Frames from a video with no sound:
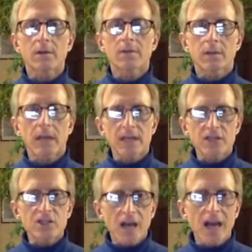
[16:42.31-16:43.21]
The light
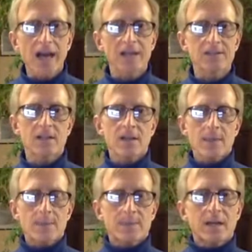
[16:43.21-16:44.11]
shines
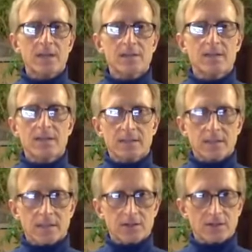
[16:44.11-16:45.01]
because of the
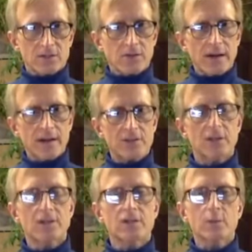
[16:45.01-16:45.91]
intense contraction
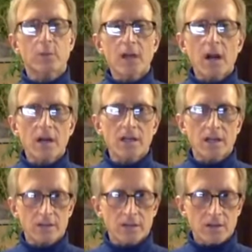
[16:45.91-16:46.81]
in. So we hug
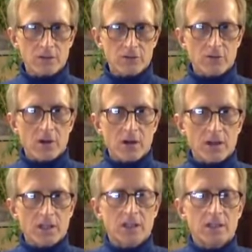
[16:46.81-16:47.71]
in, draw
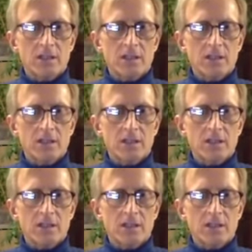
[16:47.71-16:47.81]
in